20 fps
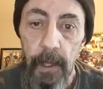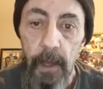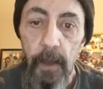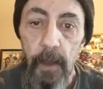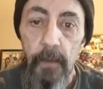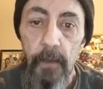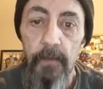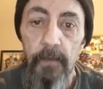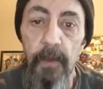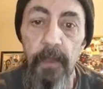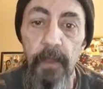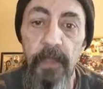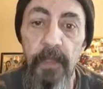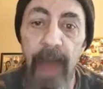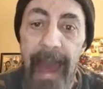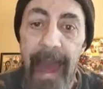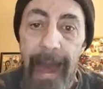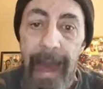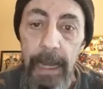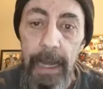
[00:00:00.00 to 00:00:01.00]
For
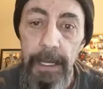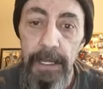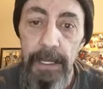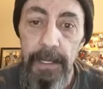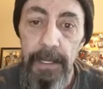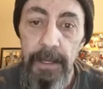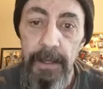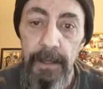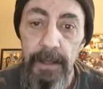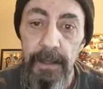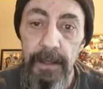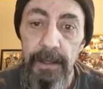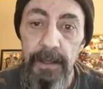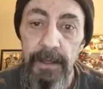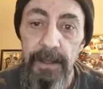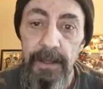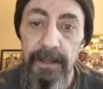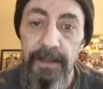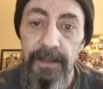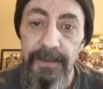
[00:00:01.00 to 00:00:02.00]
that
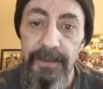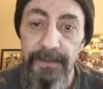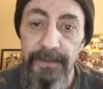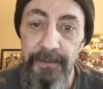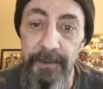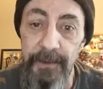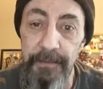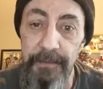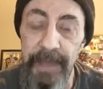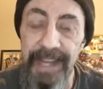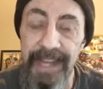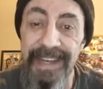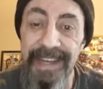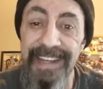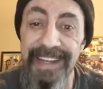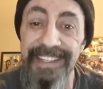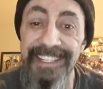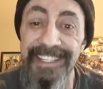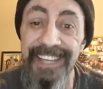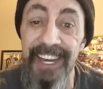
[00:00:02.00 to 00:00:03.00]
would be
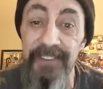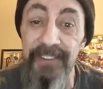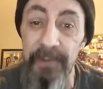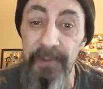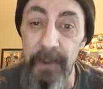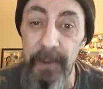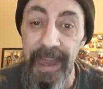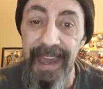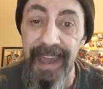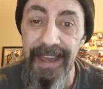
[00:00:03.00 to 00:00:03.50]
discovering,